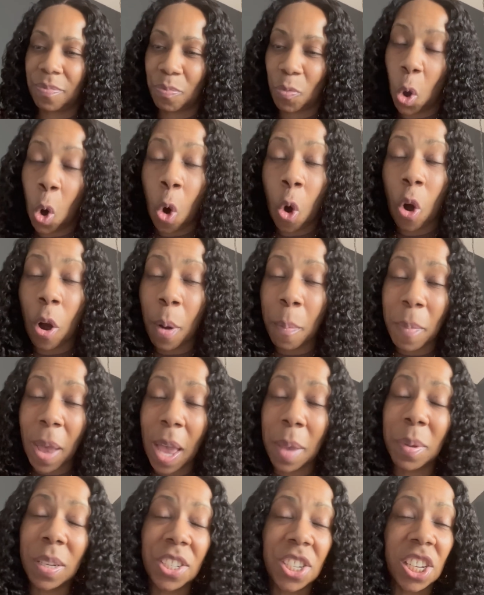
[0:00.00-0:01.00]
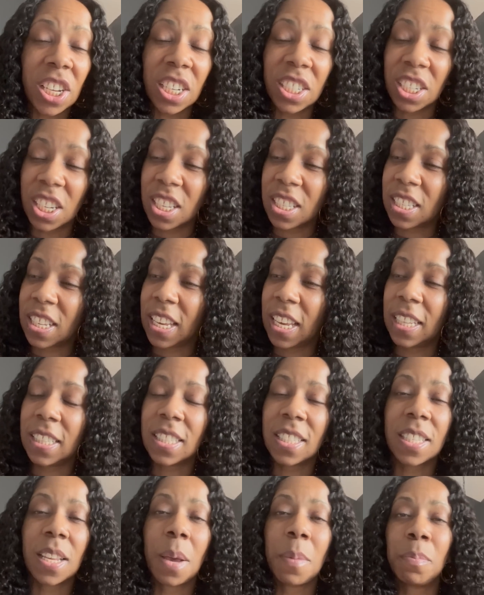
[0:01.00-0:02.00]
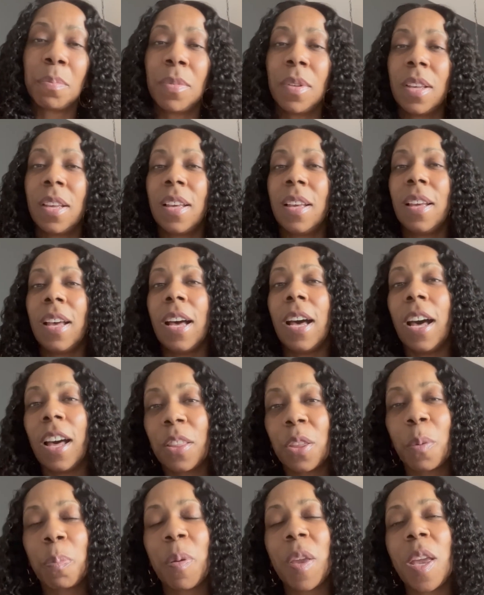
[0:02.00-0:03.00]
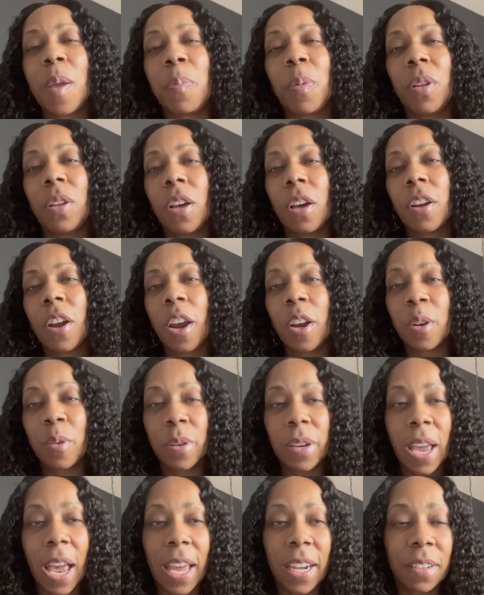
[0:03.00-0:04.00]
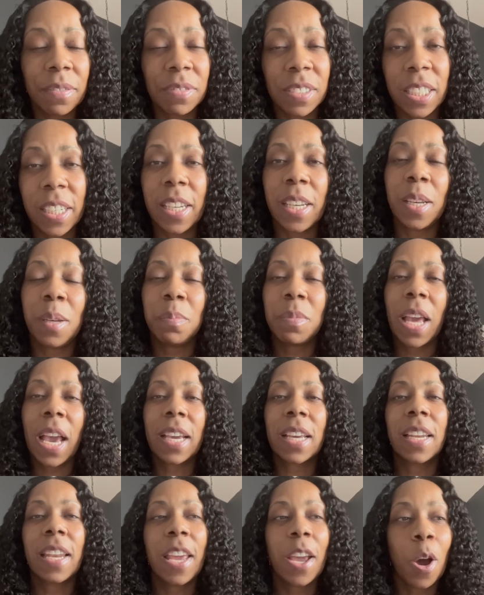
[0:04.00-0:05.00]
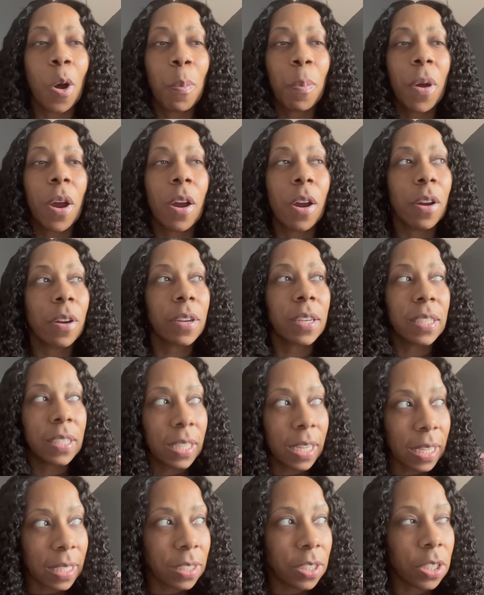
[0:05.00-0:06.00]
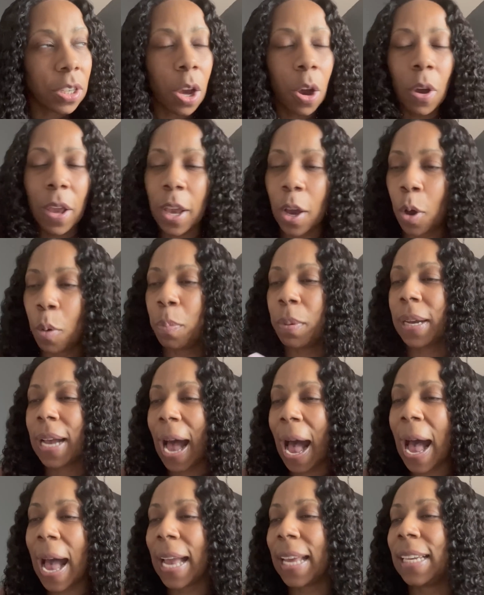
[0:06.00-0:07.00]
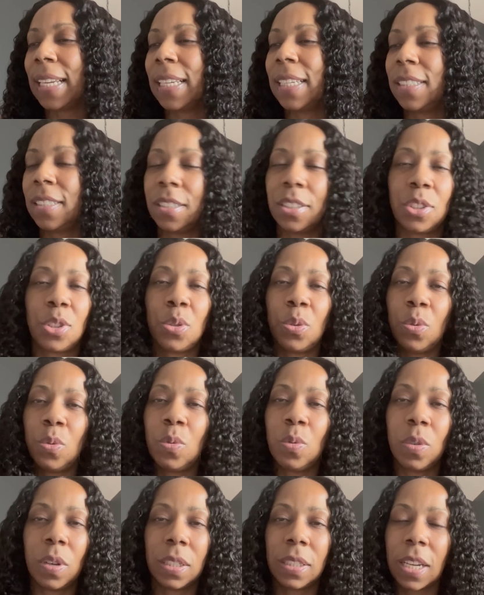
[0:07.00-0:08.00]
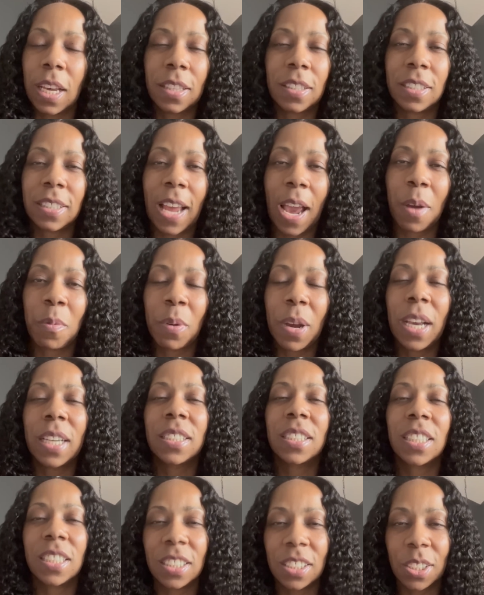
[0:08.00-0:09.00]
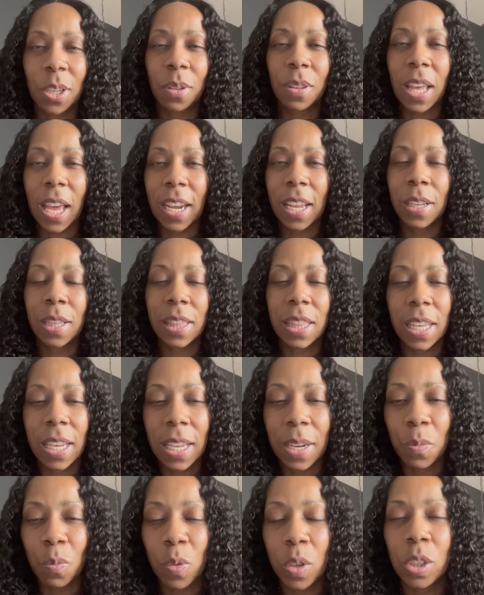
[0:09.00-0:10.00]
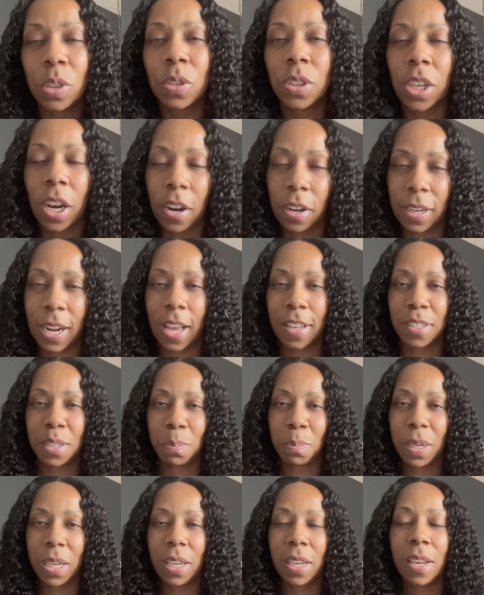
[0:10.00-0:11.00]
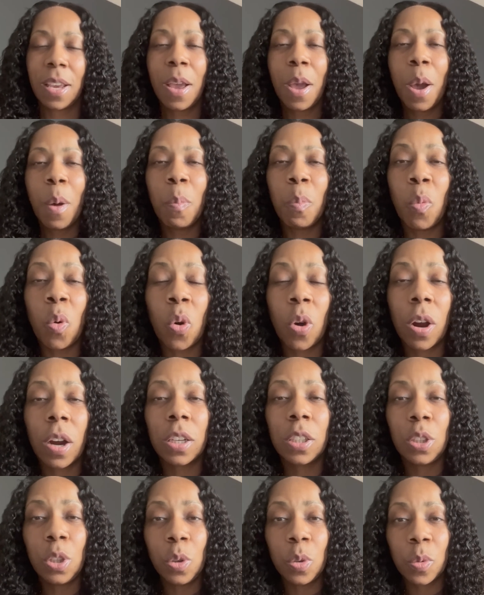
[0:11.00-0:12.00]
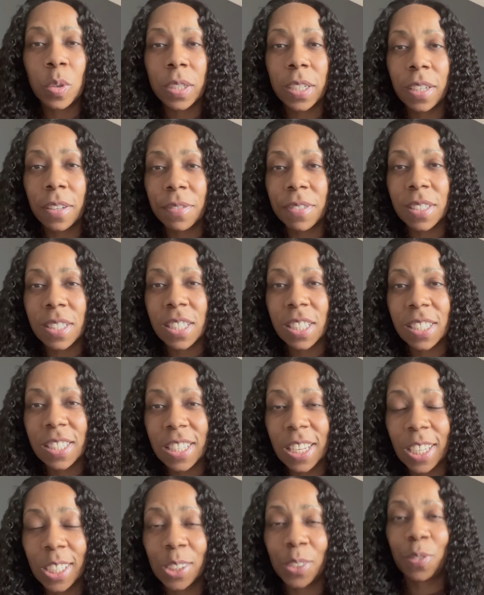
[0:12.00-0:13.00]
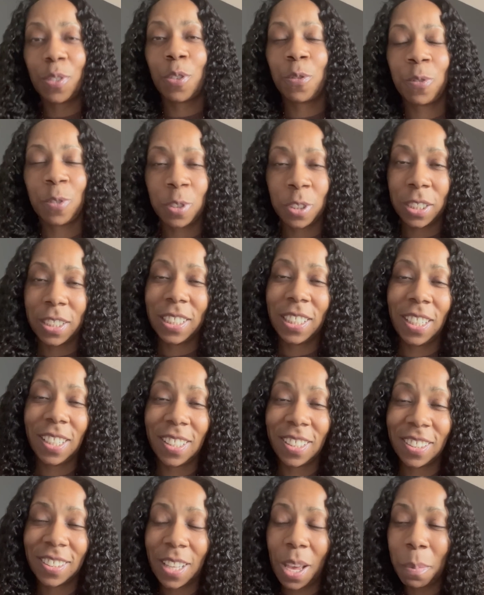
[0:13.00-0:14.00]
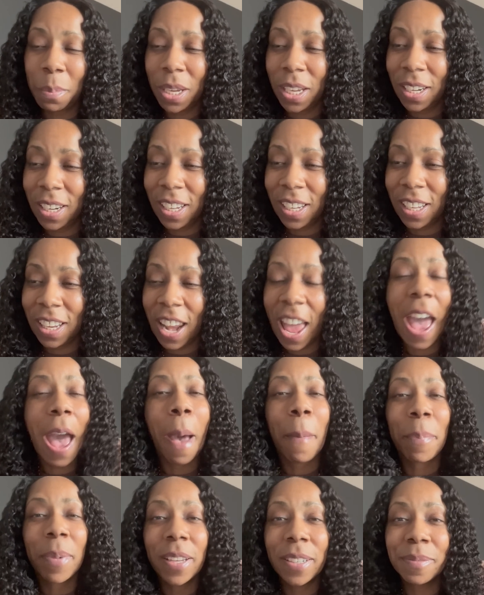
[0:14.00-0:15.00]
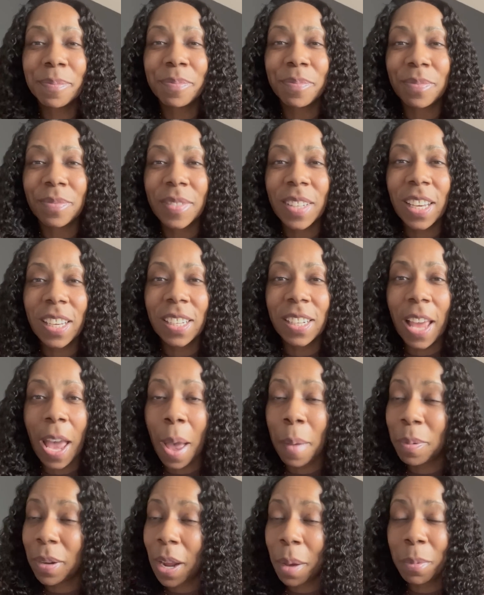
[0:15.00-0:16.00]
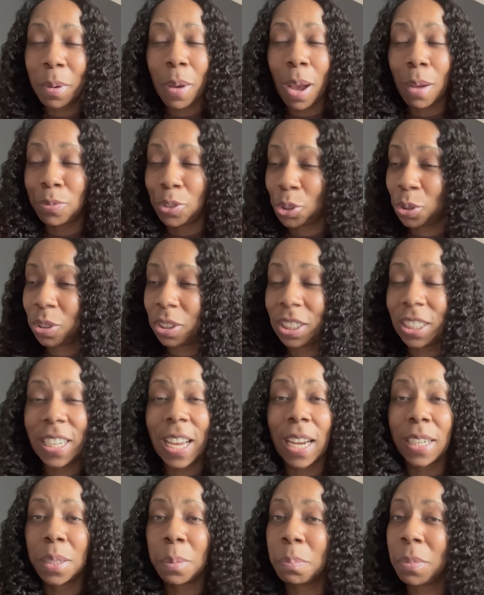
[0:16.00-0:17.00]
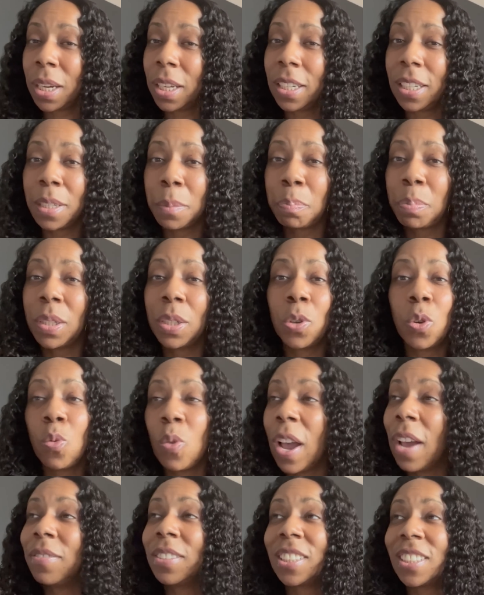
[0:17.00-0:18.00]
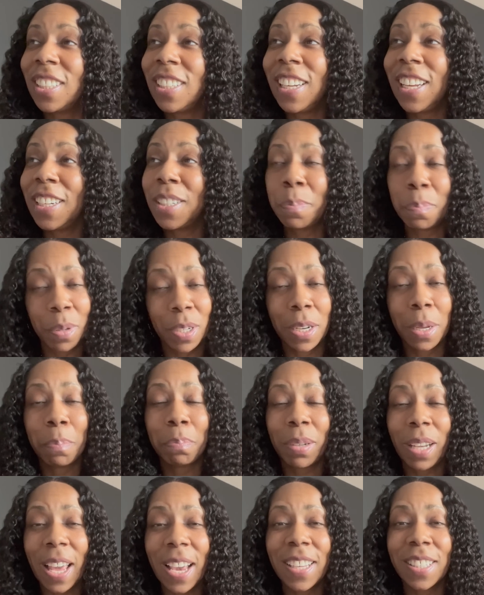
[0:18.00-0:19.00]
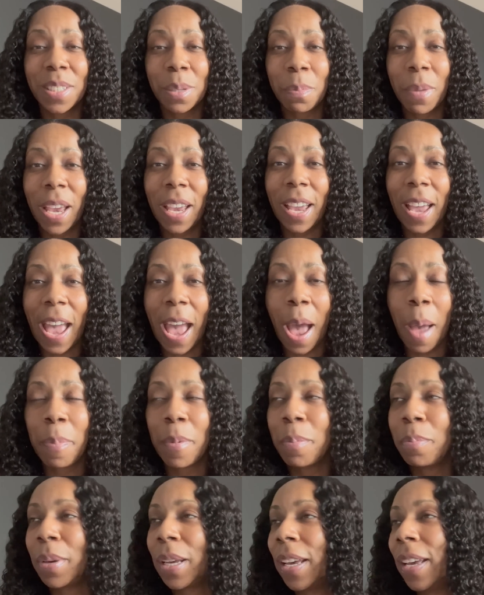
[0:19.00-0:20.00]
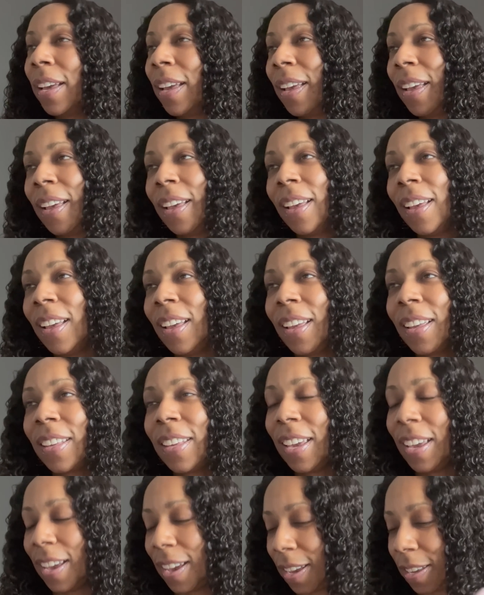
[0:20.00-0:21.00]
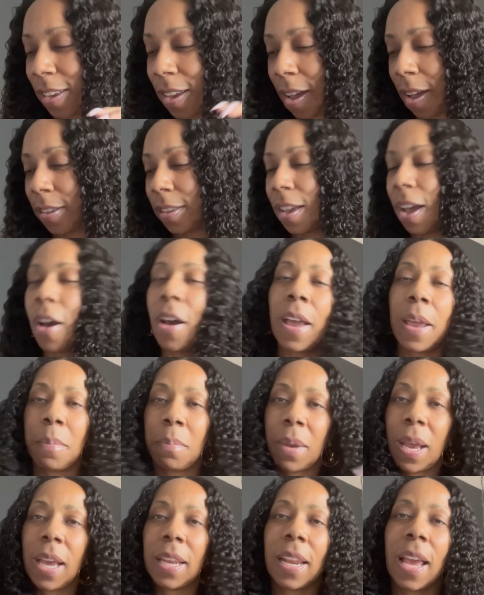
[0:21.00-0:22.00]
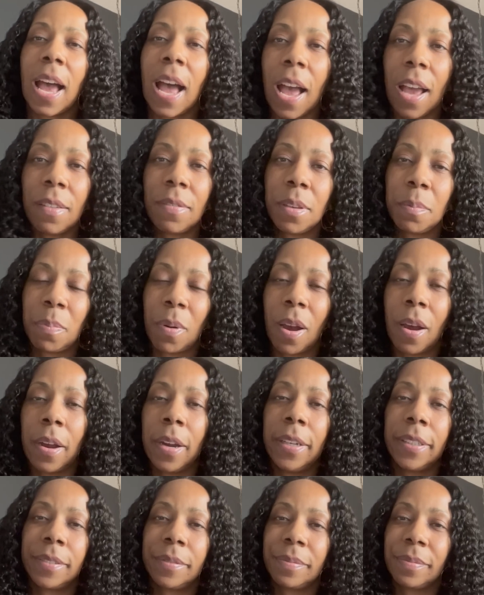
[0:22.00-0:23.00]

or maybe she could just get some other people on her creative team that can help her, you know, help guide it into another direction so that it then will turn out to be more lucrative and successful for Adidas. I mean, it could happen. It could happen. I mean, I'm sure she got the money to put whoever she need to put in place and make it happen. But yeah, y'all, y'all ain't buying that Ivy Park.